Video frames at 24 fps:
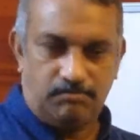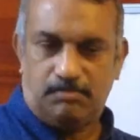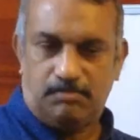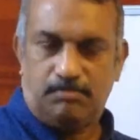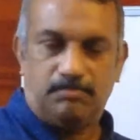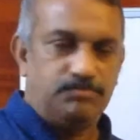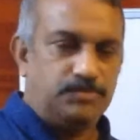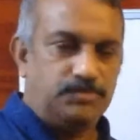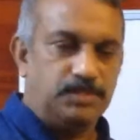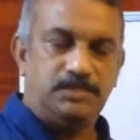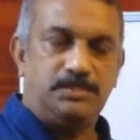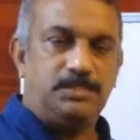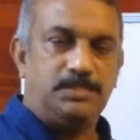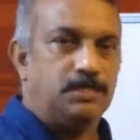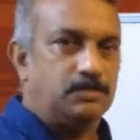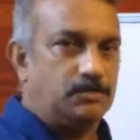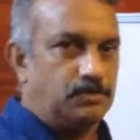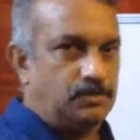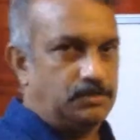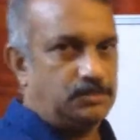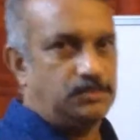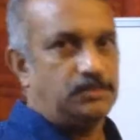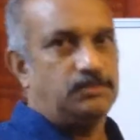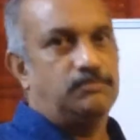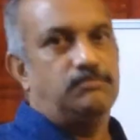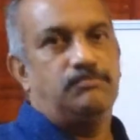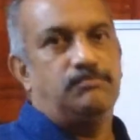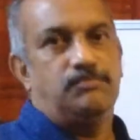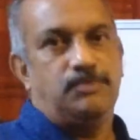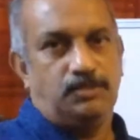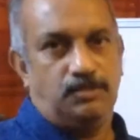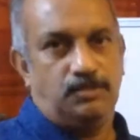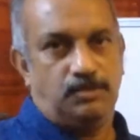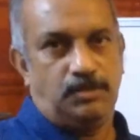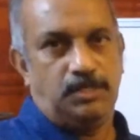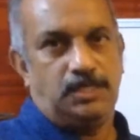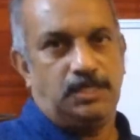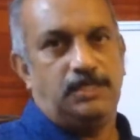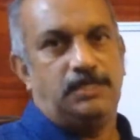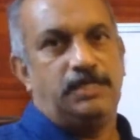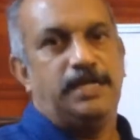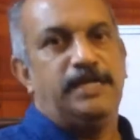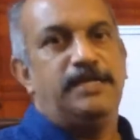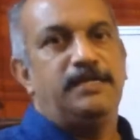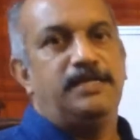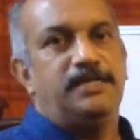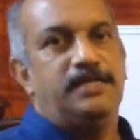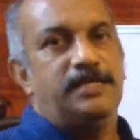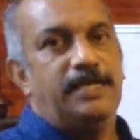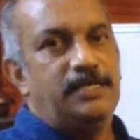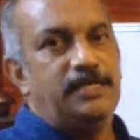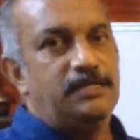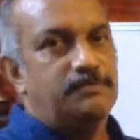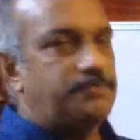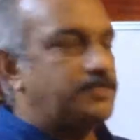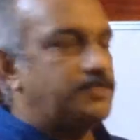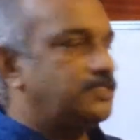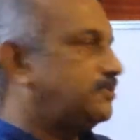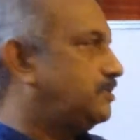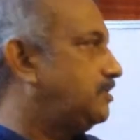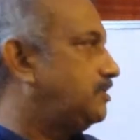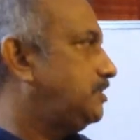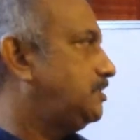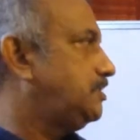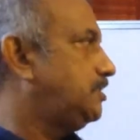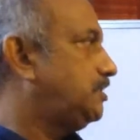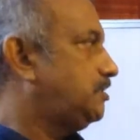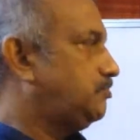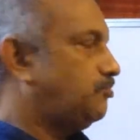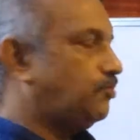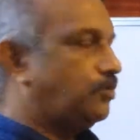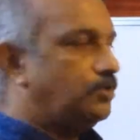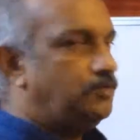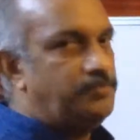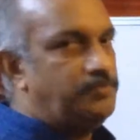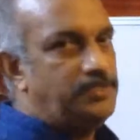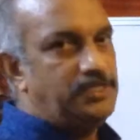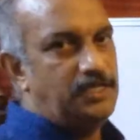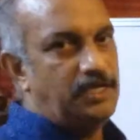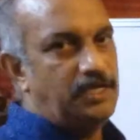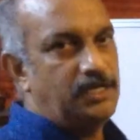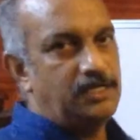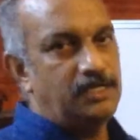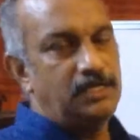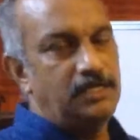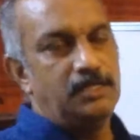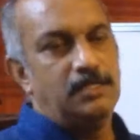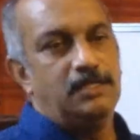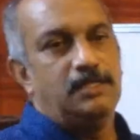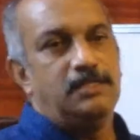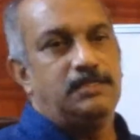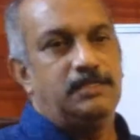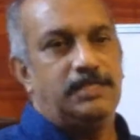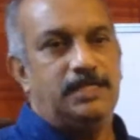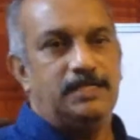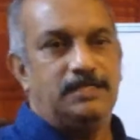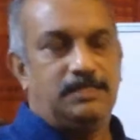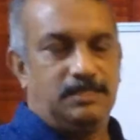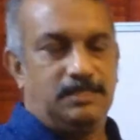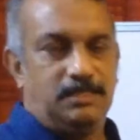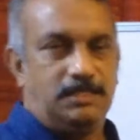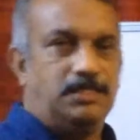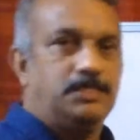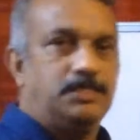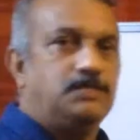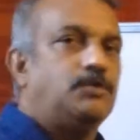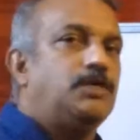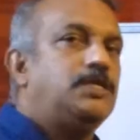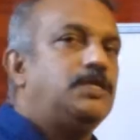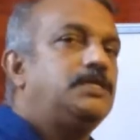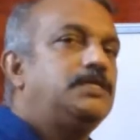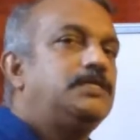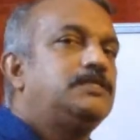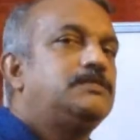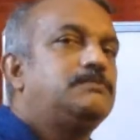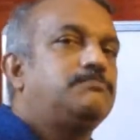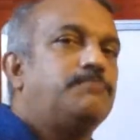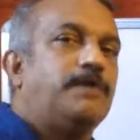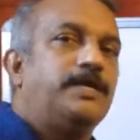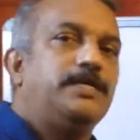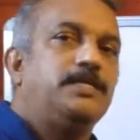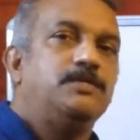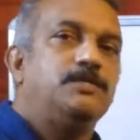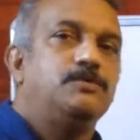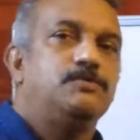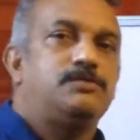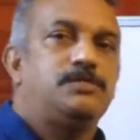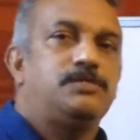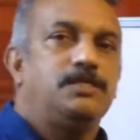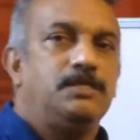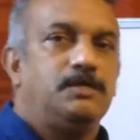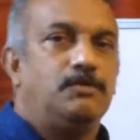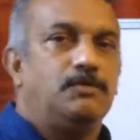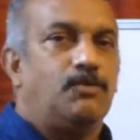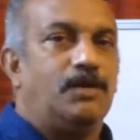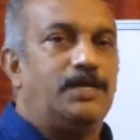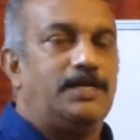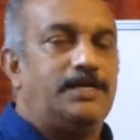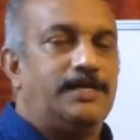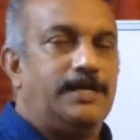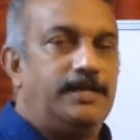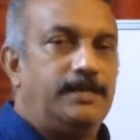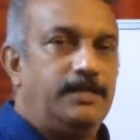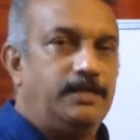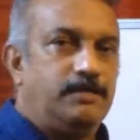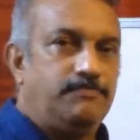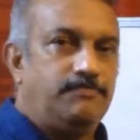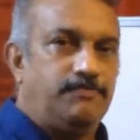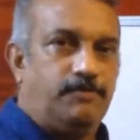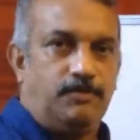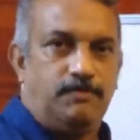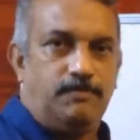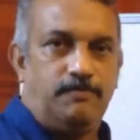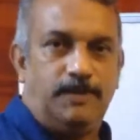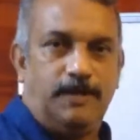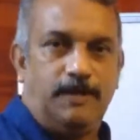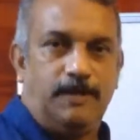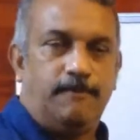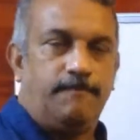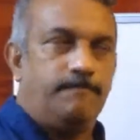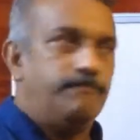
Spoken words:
This year also not 99% it won't be there. Then third one is by using quadratic formula.